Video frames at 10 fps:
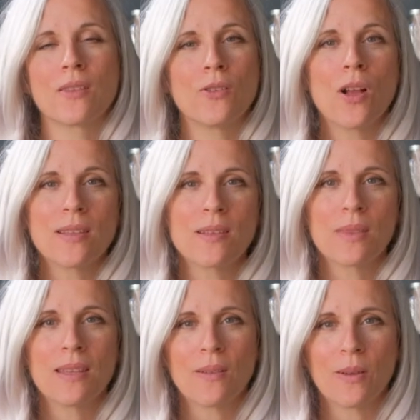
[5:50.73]
They're not
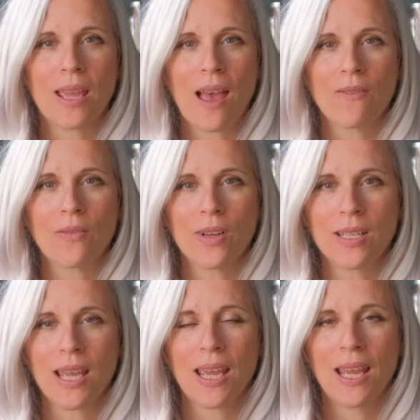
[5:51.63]
something that we have every
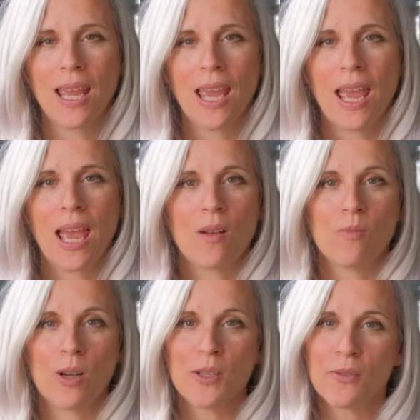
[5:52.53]
day. And
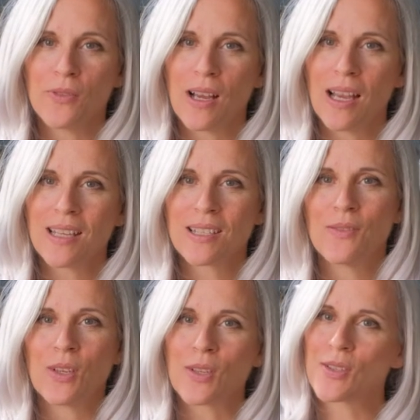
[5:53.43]
what you'll find is
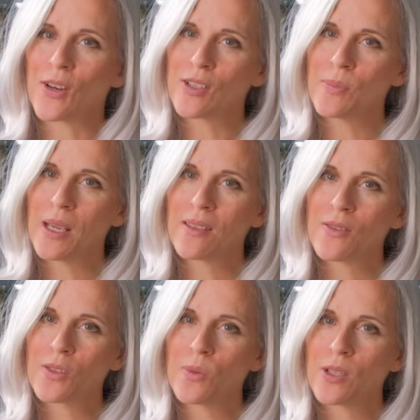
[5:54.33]
if you can start to make
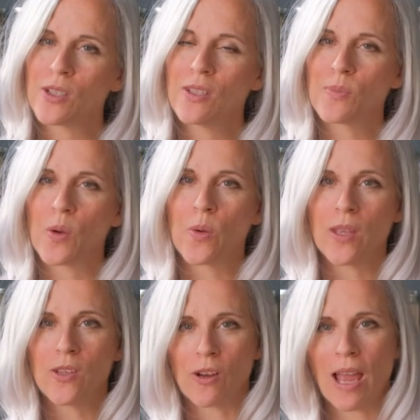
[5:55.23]
those switches both
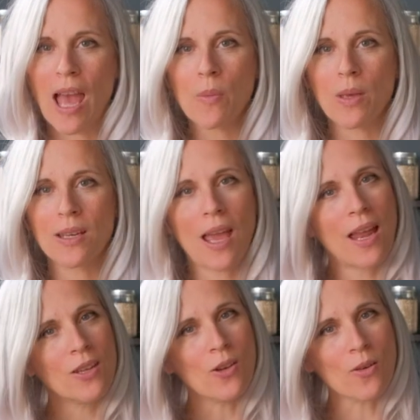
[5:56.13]
in your habit
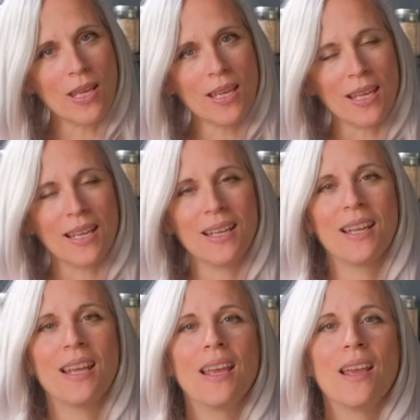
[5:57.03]
and in your thinking,
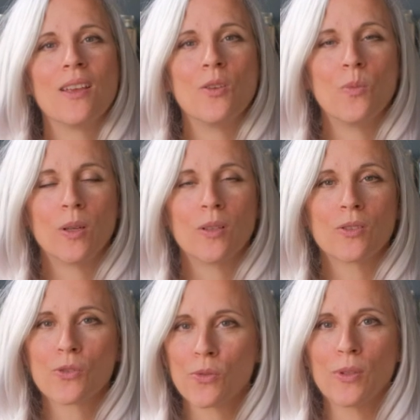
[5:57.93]
you will
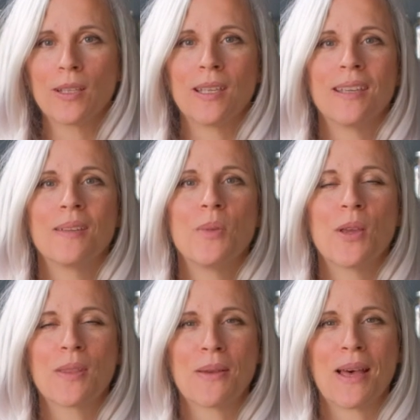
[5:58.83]
truly be
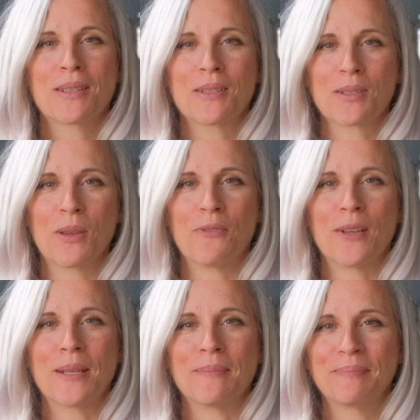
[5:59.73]
on the path to sweet
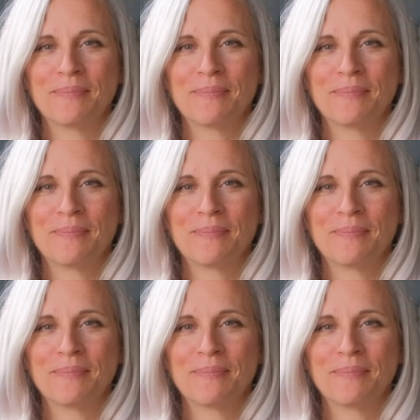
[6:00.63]
freedom.